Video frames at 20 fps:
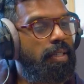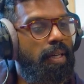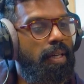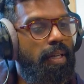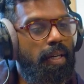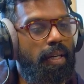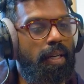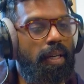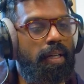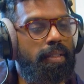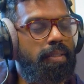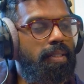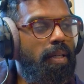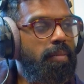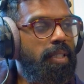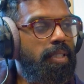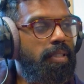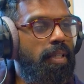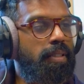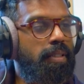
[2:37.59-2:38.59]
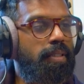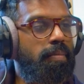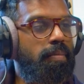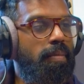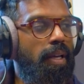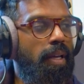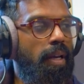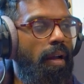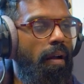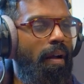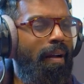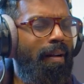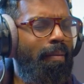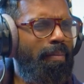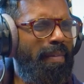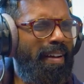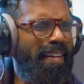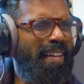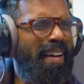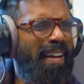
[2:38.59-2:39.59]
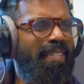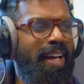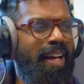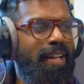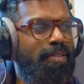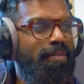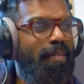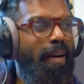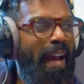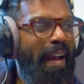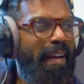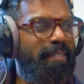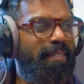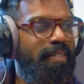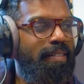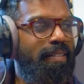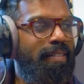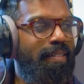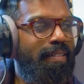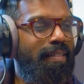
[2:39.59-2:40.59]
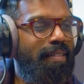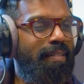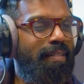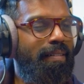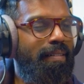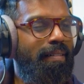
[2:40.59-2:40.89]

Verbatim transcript: Yeah. And somebody said to me, you know, that's not actually